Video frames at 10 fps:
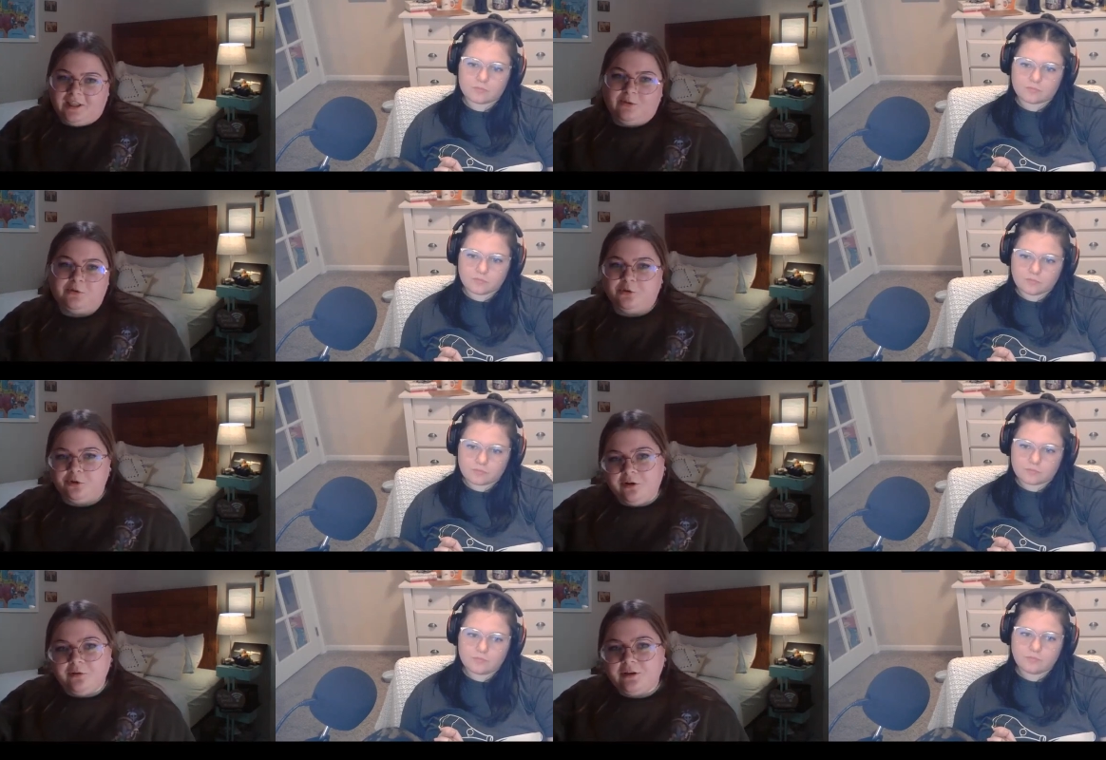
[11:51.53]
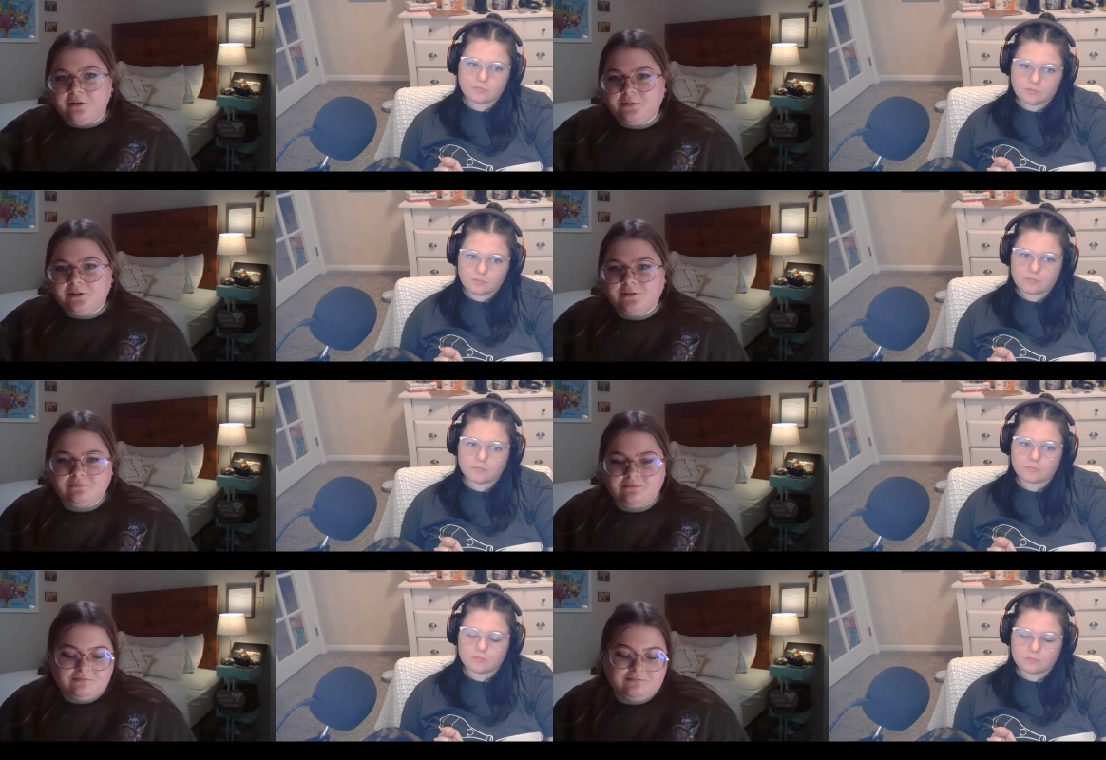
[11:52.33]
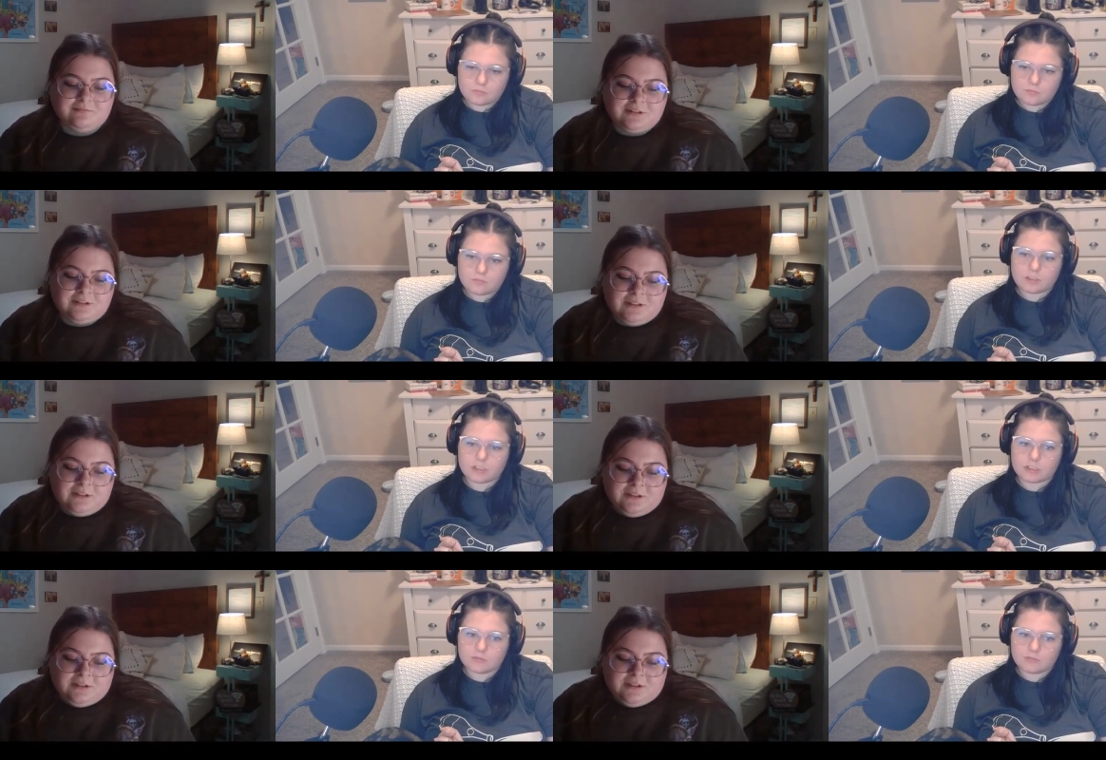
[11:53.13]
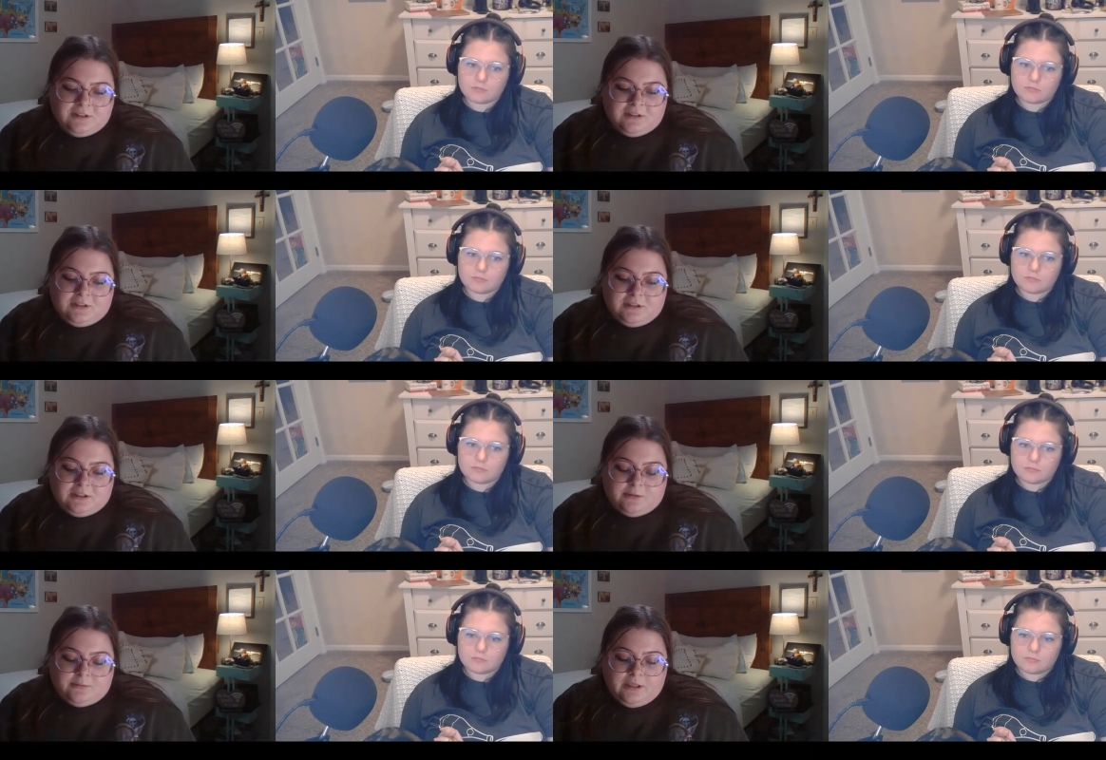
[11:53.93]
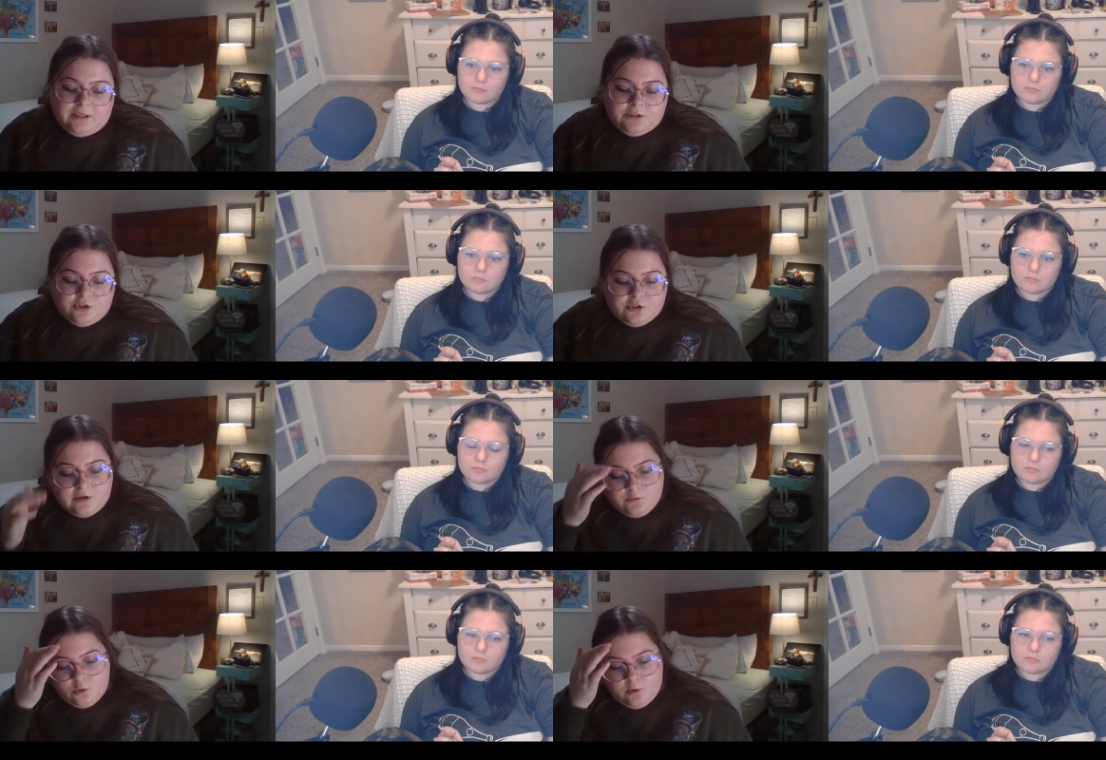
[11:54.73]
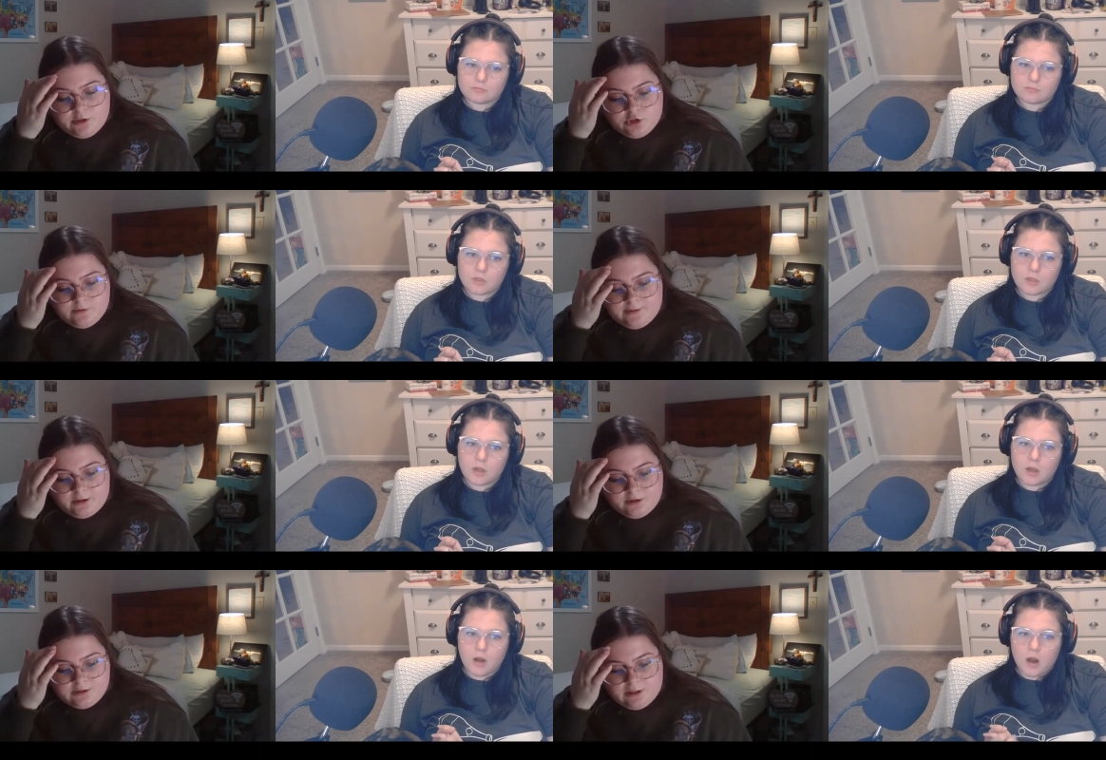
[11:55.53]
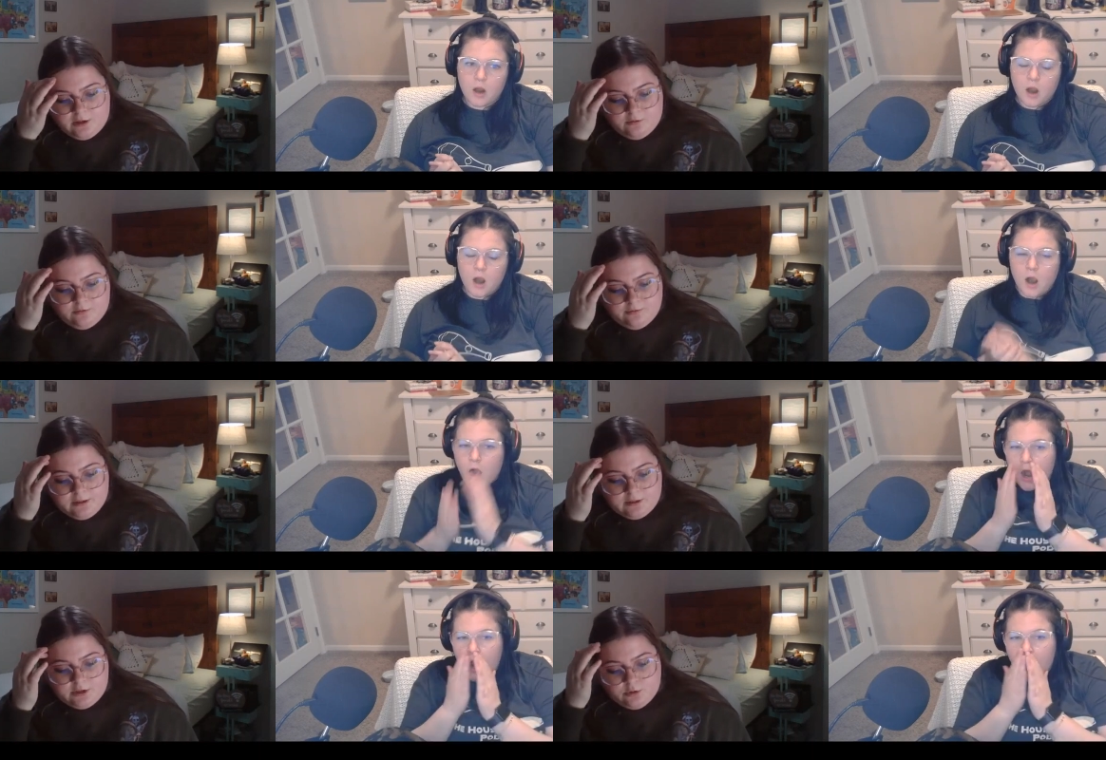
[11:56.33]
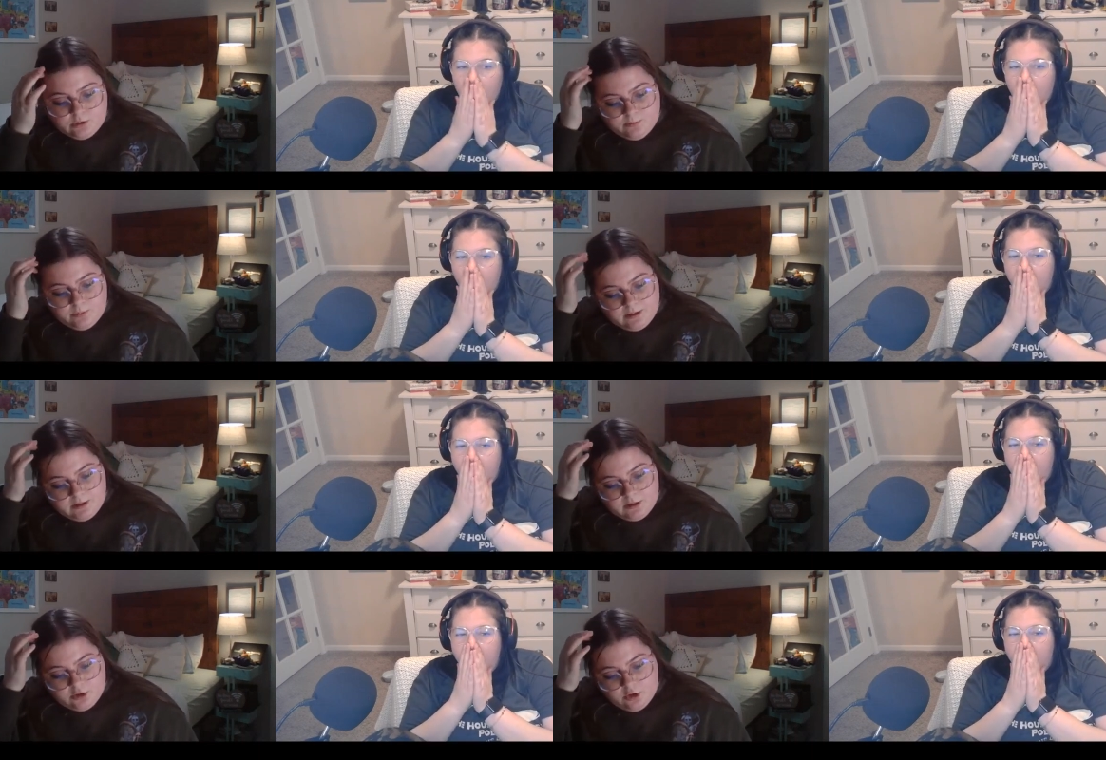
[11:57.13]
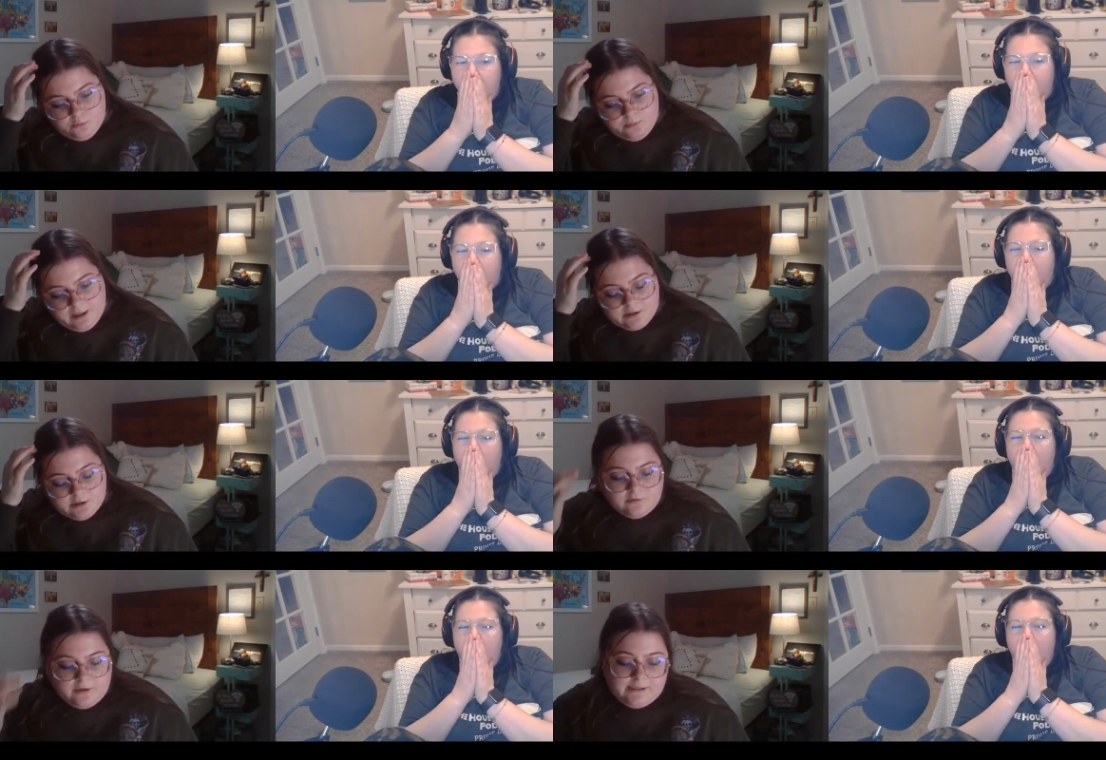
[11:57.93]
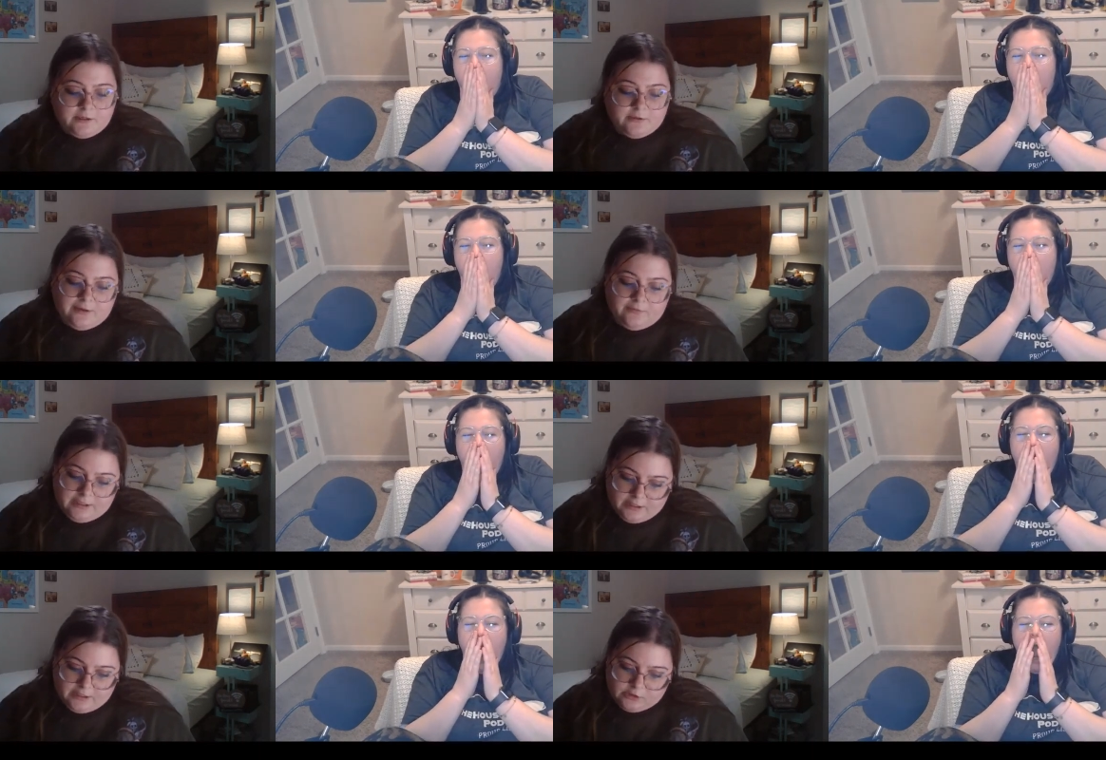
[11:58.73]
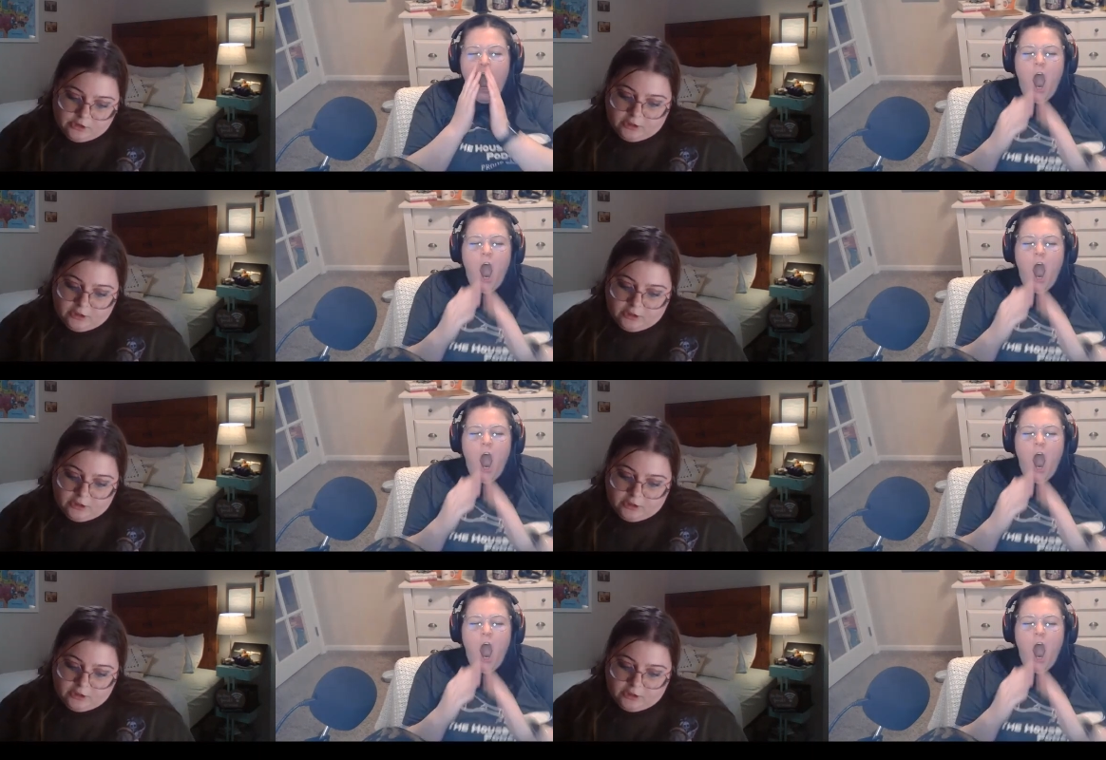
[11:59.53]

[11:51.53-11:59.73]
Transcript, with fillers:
Speaker 1: that like they were for grown-ups. Yeah. Um, he asked her several questions about herself and used a pen and notepad to write down every